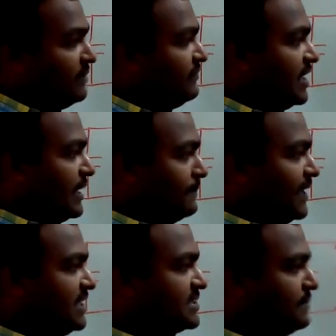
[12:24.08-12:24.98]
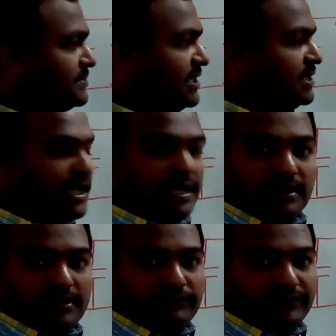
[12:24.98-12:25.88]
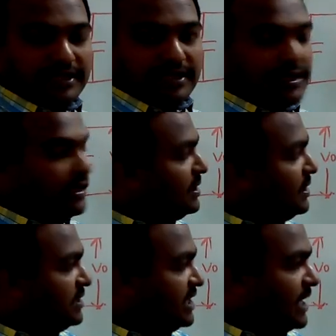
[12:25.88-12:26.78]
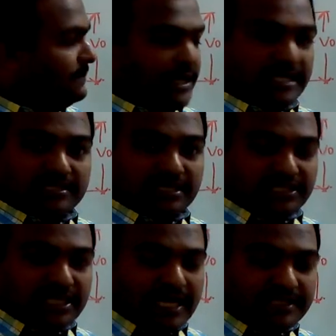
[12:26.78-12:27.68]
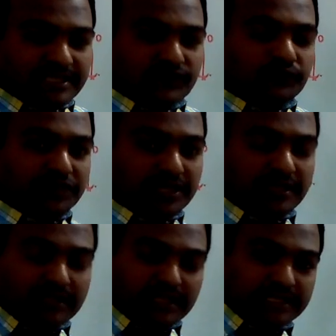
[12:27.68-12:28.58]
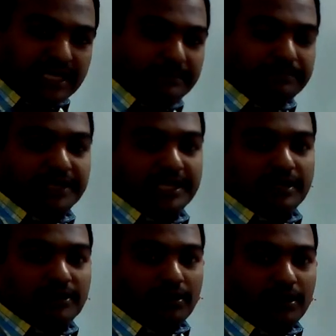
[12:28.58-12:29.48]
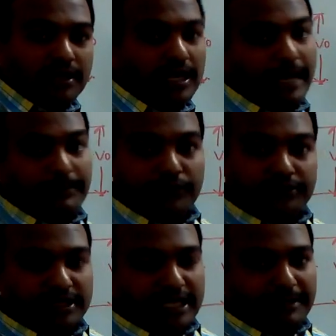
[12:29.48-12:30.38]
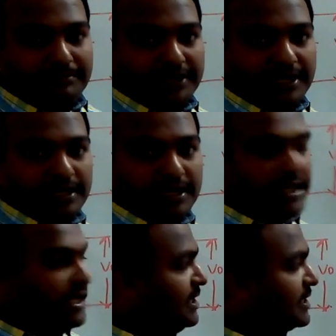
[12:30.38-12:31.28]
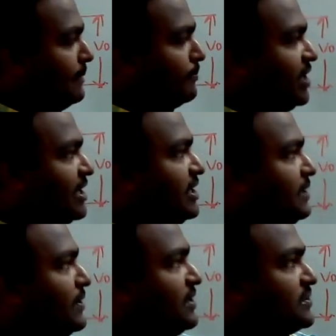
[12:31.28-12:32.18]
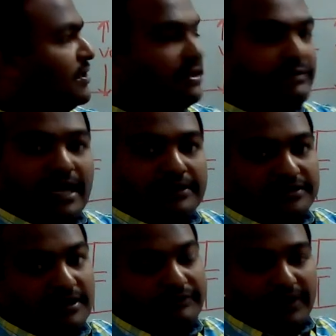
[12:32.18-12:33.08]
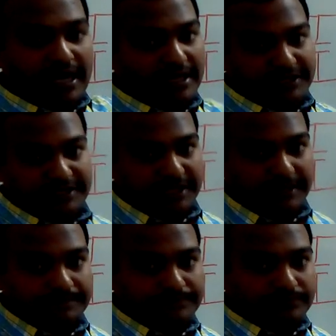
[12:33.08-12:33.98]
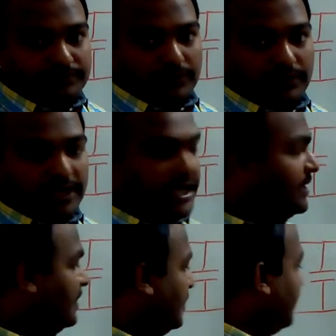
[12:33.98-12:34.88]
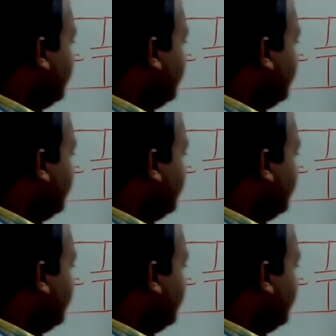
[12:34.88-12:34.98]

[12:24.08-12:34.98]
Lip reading: We are applying some signal whether the capacitor charges within the time period or above the time period. It completely depends on the values of R and C. Okay.